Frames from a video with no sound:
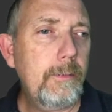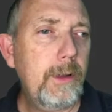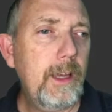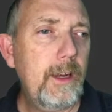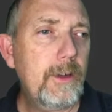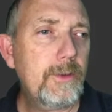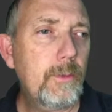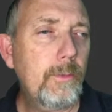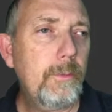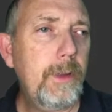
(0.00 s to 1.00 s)
player
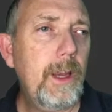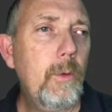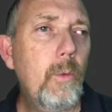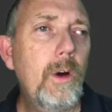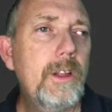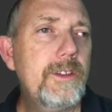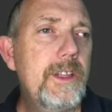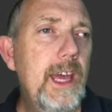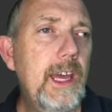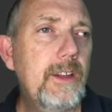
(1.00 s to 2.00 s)
one's
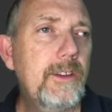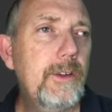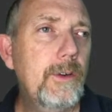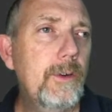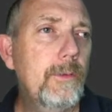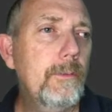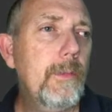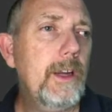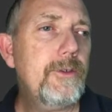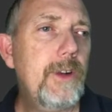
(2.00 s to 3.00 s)
deck to
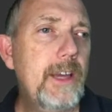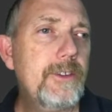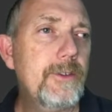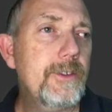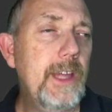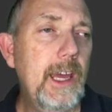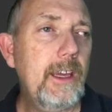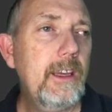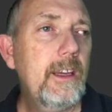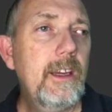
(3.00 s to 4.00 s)
my Traxos
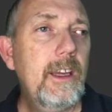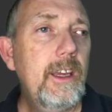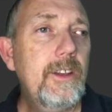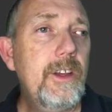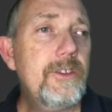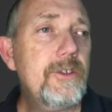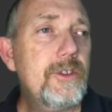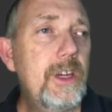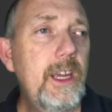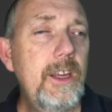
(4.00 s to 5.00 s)
deck. It doesn't
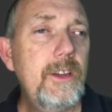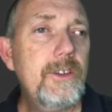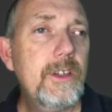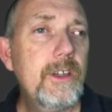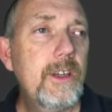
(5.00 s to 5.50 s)
change